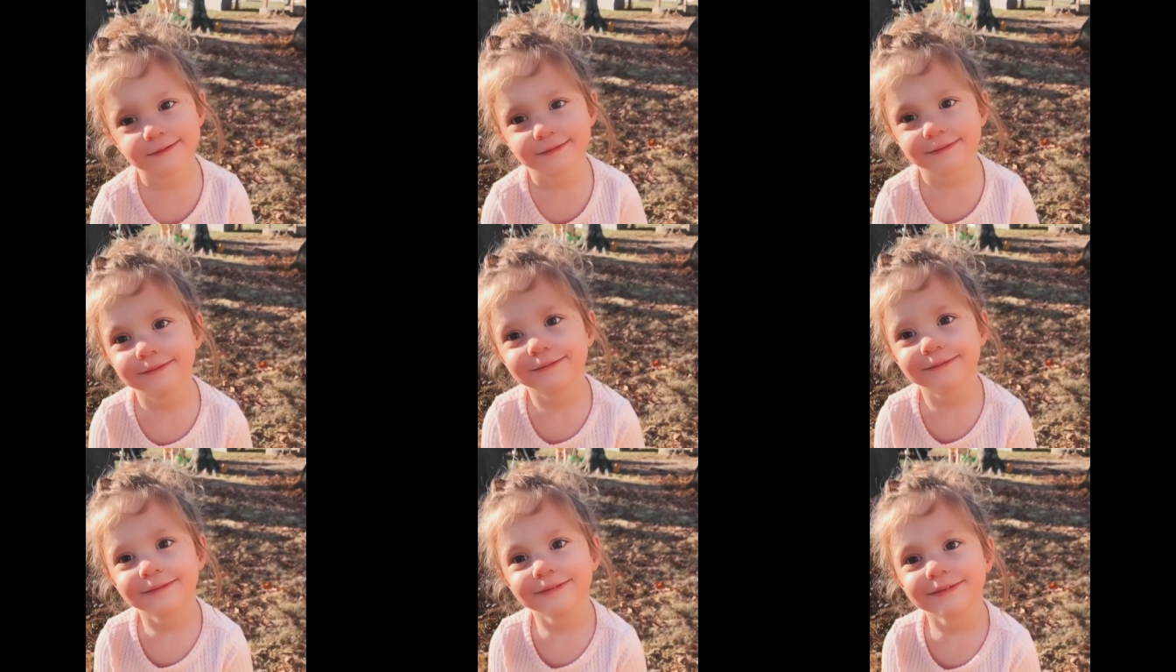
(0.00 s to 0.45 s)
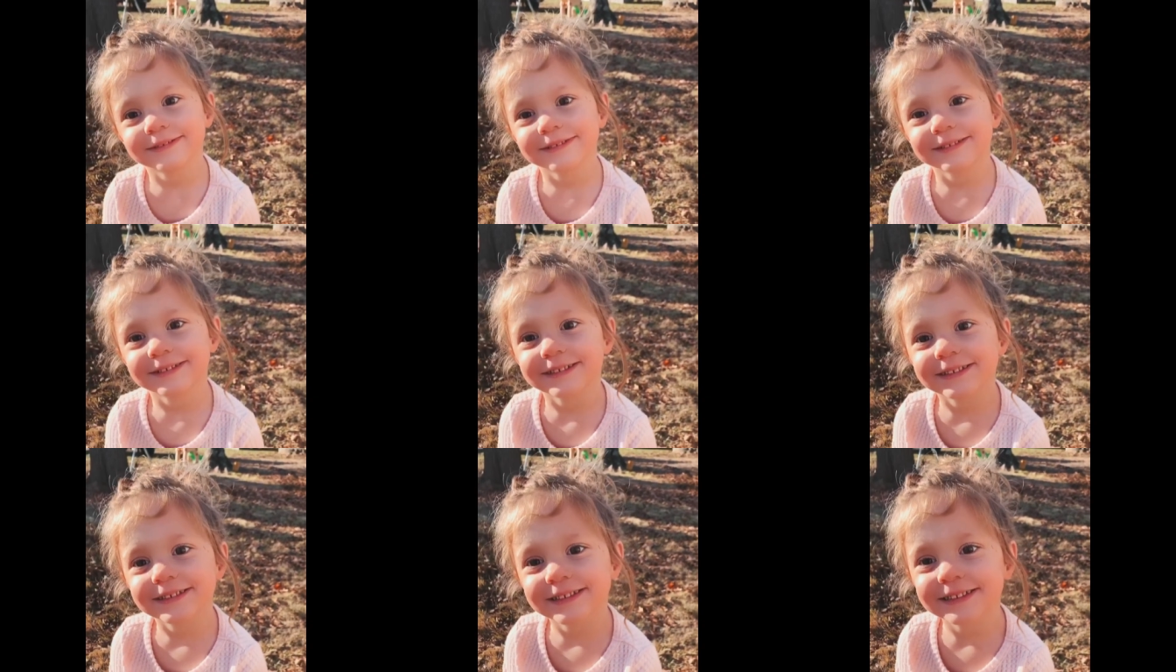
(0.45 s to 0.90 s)
um,
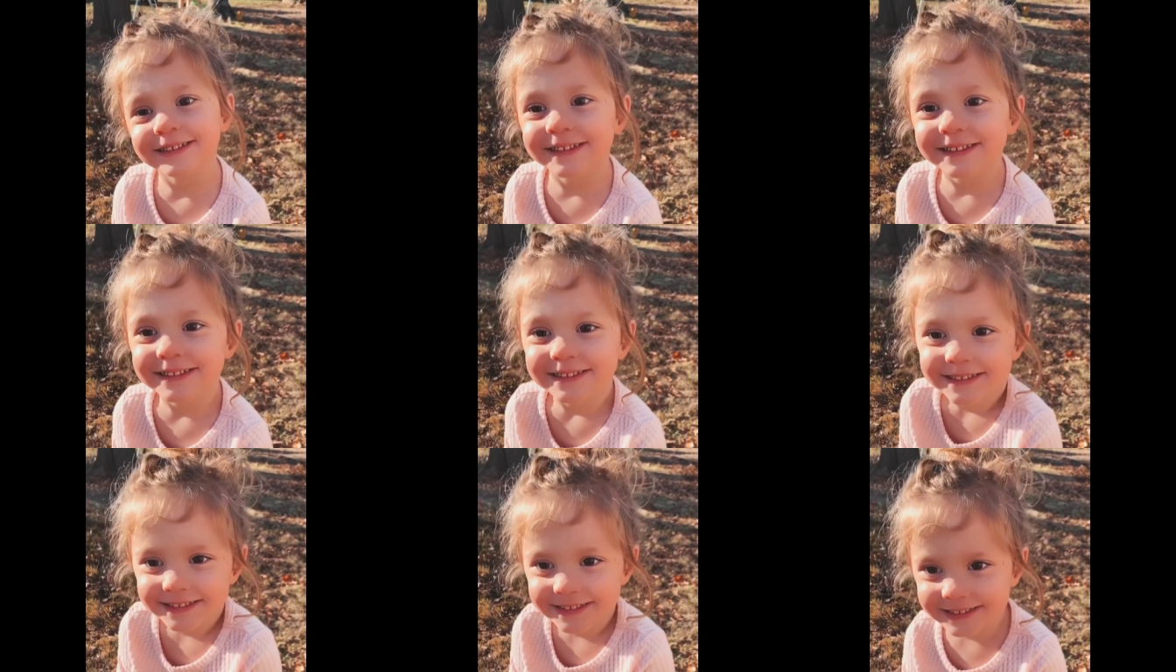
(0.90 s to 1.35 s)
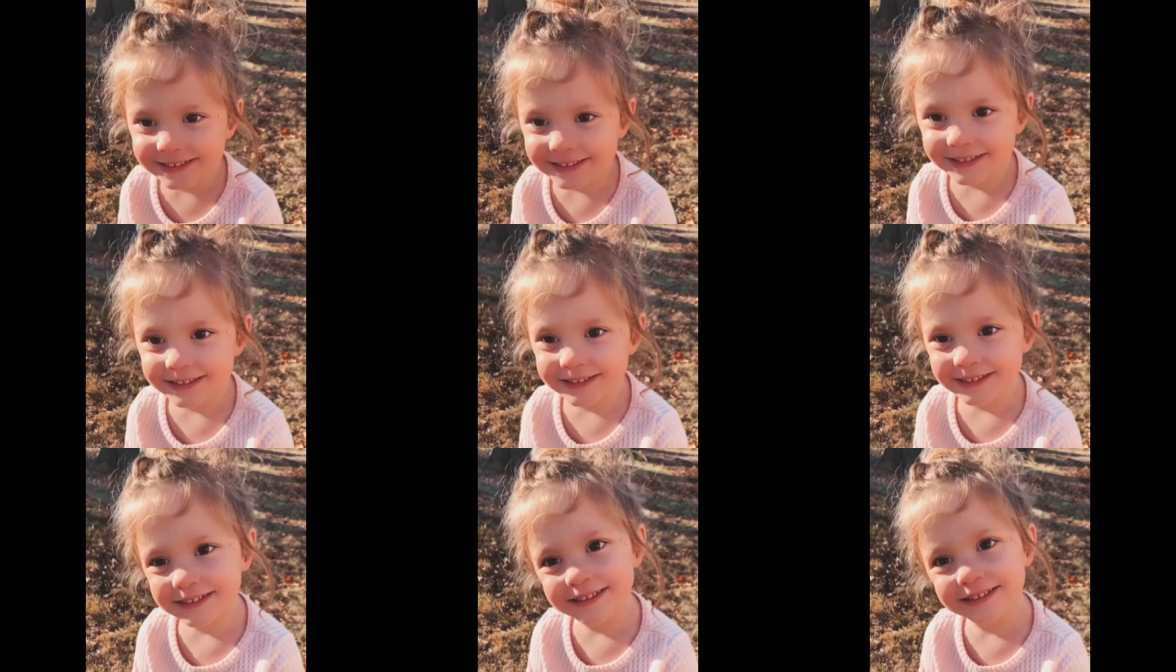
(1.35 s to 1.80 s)
can
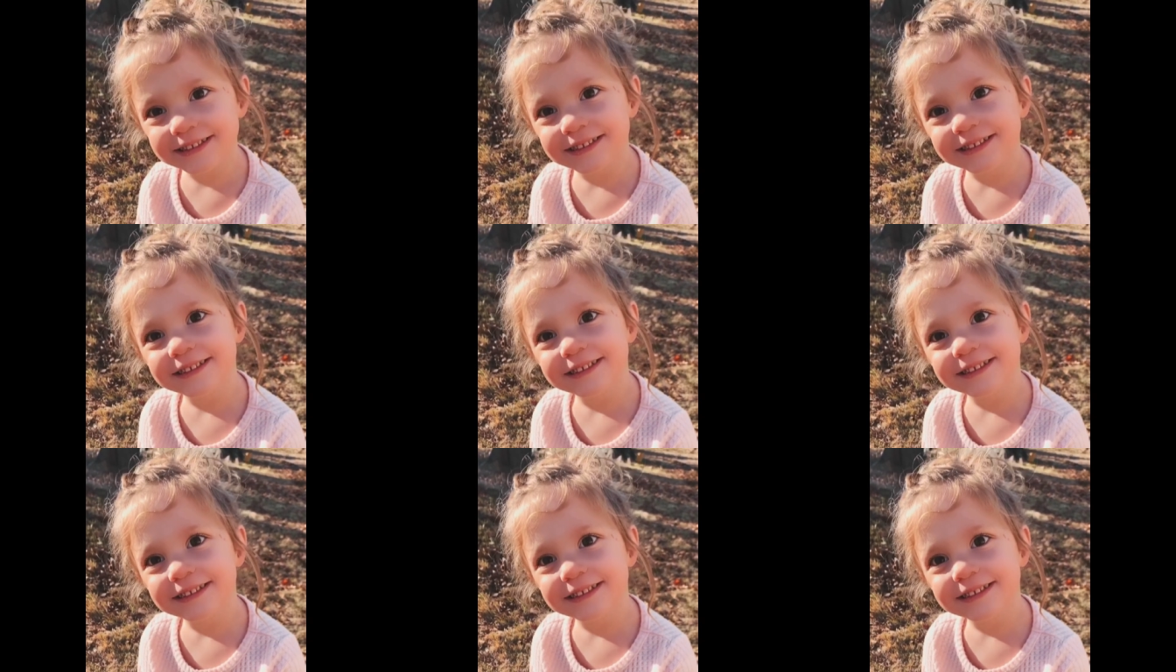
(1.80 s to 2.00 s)
usually get my